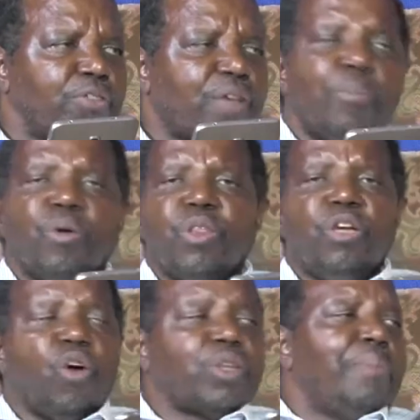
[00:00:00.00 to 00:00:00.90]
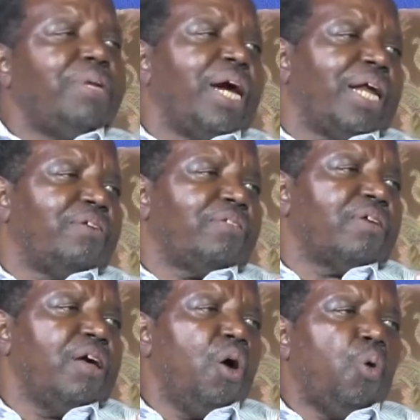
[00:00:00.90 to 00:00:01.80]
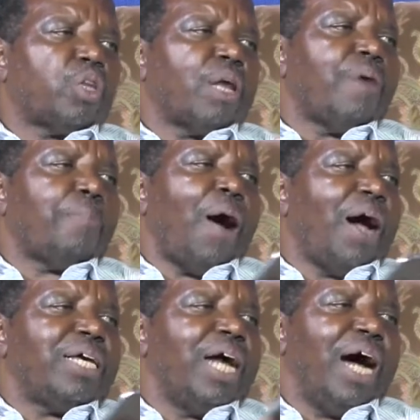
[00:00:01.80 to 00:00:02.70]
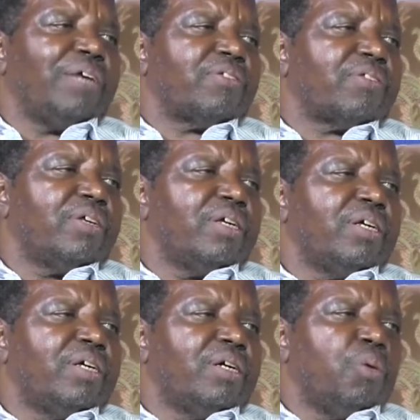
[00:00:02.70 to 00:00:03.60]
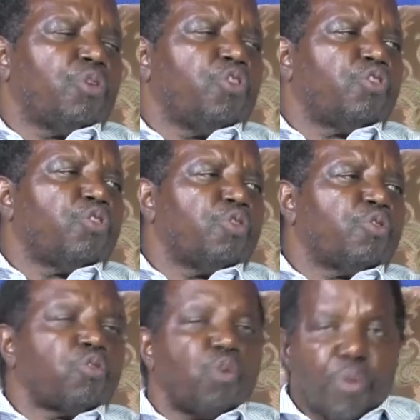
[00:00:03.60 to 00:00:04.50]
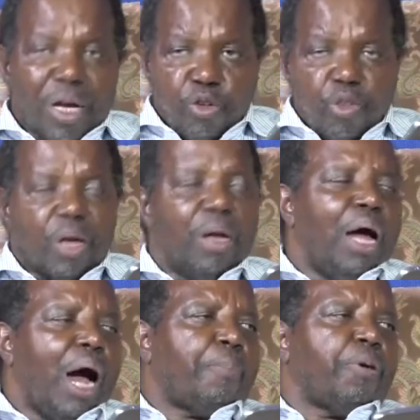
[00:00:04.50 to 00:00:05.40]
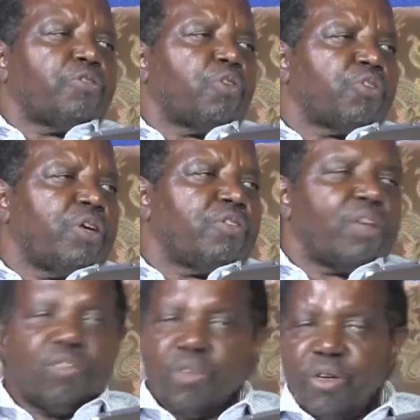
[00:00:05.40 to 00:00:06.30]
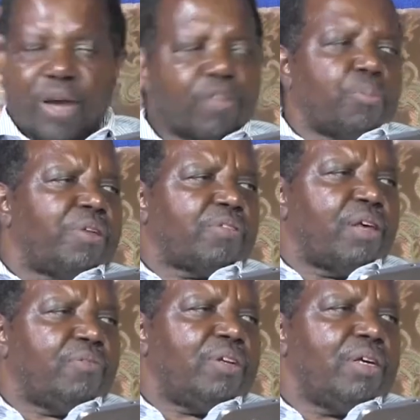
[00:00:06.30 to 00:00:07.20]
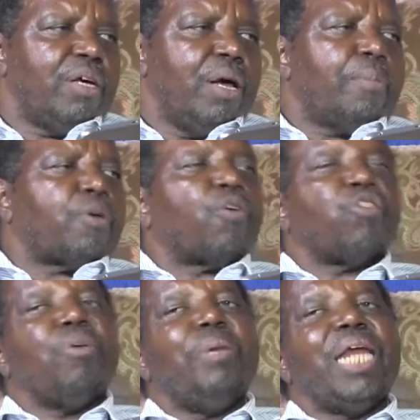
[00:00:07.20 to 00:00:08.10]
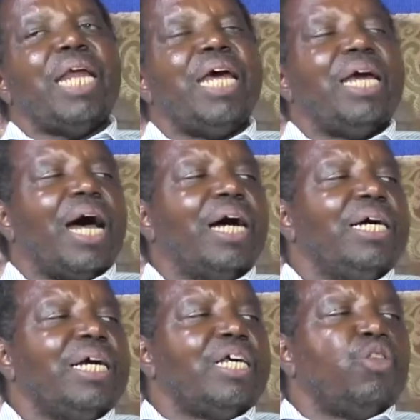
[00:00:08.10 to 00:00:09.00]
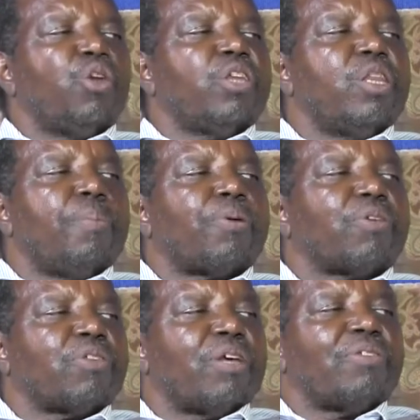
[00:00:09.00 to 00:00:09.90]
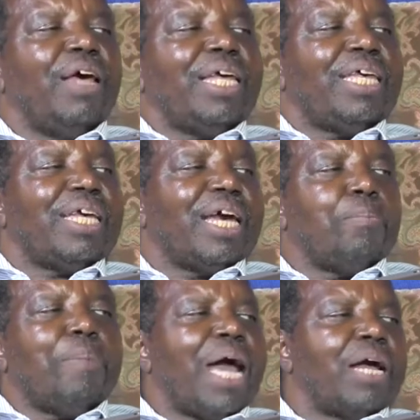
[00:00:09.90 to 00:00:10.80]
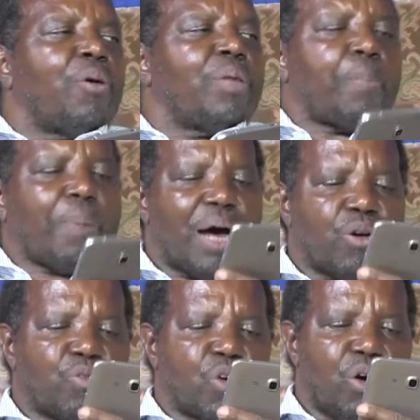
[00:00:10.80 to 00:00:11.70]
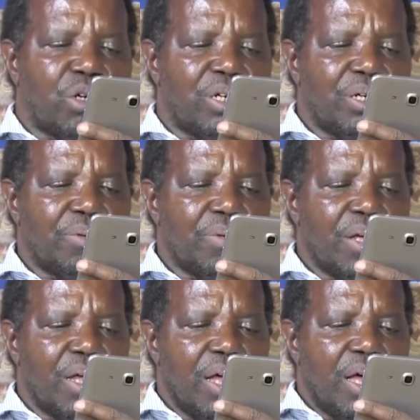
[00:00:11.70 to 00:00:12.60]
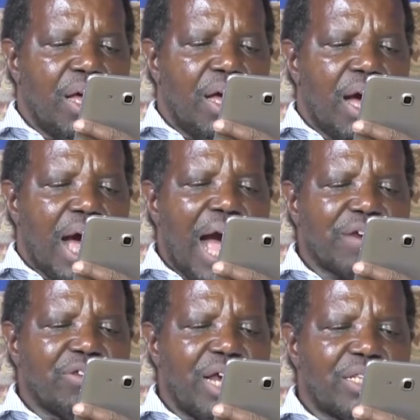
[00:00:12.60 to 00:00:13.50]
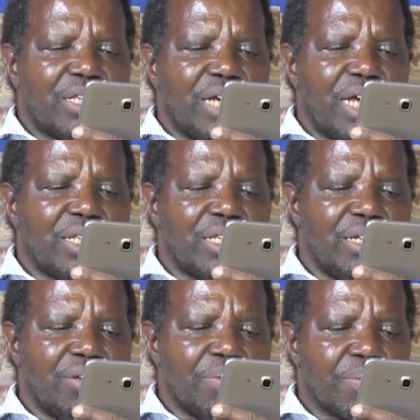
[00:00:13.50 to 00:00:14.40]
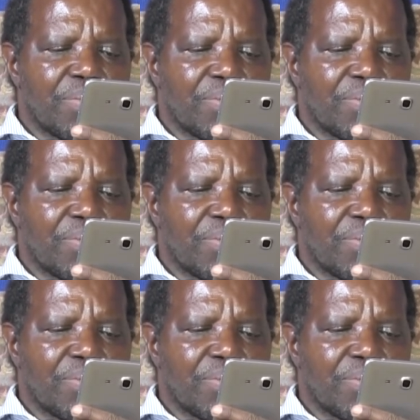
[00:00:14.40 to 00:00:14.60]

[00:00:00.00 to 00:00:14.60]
within no time realized whatever power he has was not useful. So he went to the apostles and says he'd like to be saved. But of course he made an error. He thought in the process he can buy the power of God. Acts 19:19,